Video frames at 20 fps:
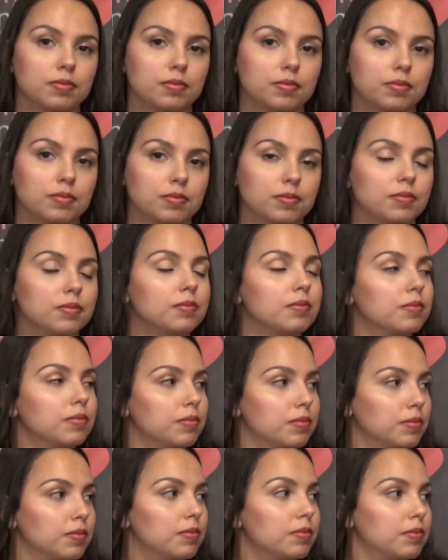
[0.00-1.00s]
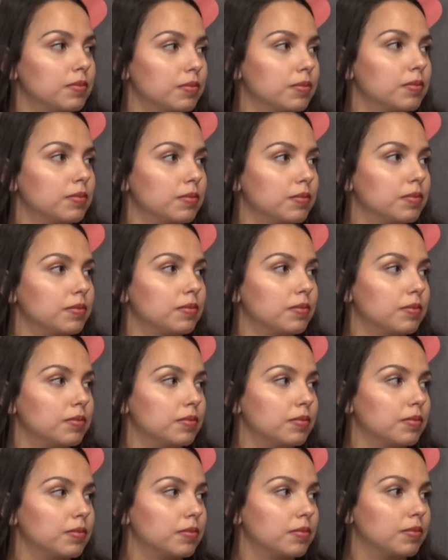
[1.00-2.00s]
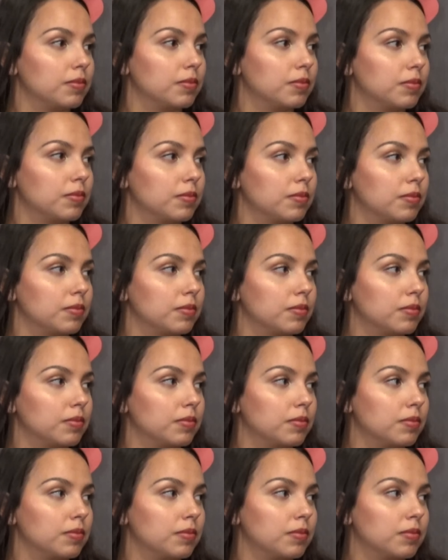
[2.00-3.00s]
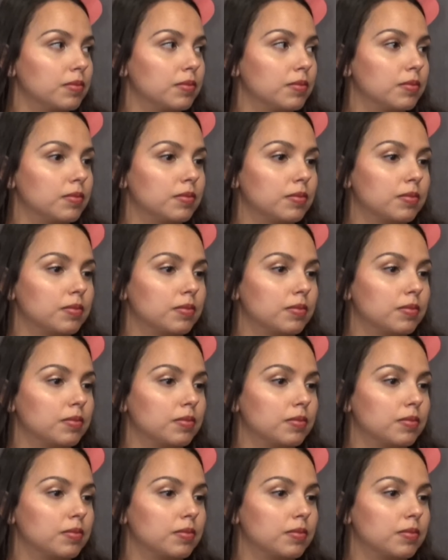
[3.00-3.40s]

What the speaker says: The person shown says nothing.